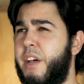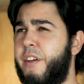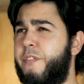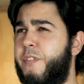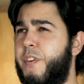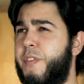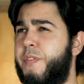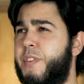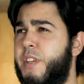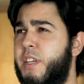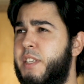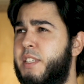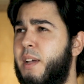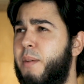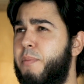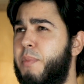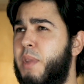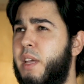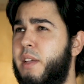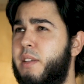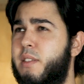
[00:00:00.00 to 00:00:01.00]
50
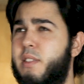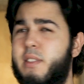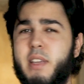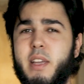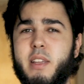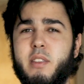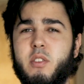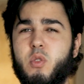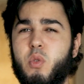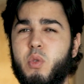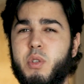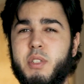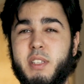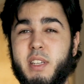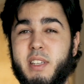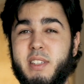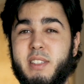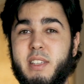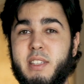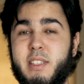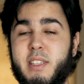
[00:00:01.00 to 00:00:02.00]
something cents or
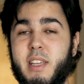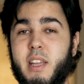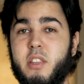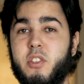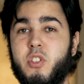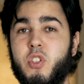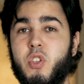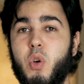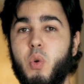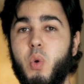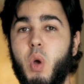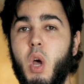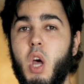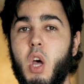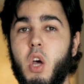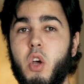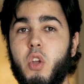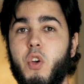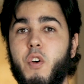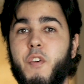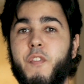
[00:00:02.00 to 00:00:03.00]
60 cents. So
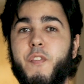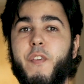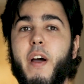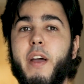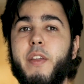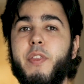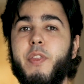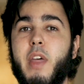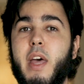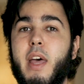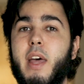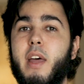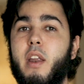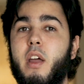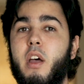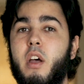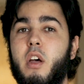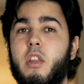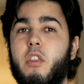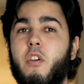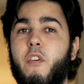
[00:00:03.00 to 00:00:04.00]
you'll find
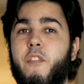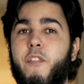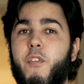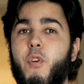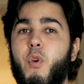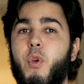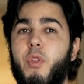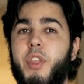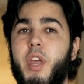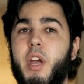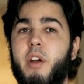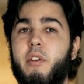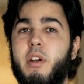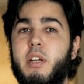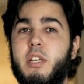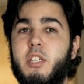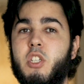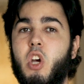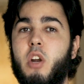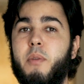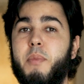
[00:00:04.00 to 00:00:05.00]
that the food there
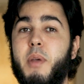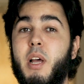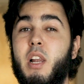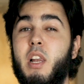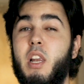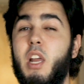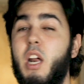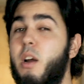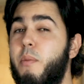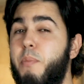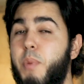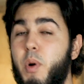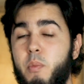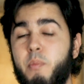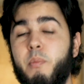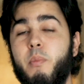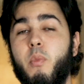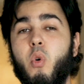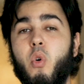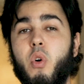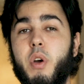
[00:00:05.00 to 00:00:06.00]
is going to be a little bit
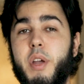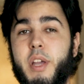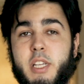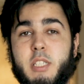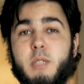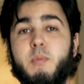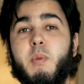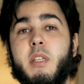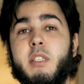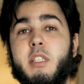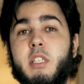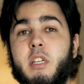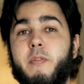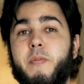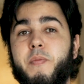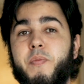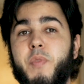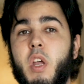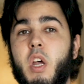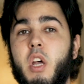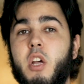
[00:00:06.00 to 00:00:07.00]
more
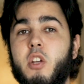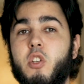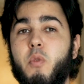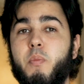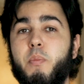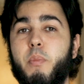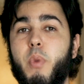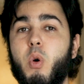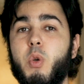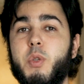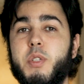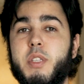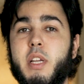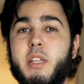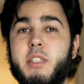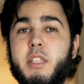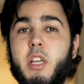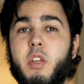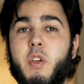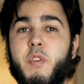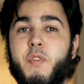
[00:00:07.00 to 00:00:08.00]
expensive. So most
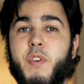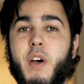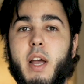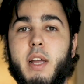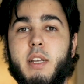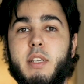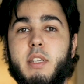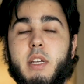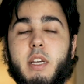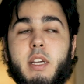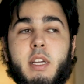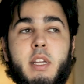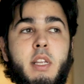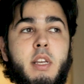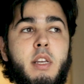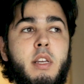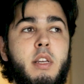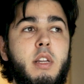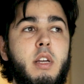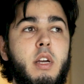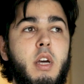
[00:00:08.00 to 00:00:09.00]
things that you find
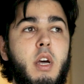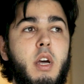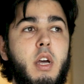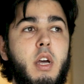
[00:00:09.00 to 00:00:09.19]
in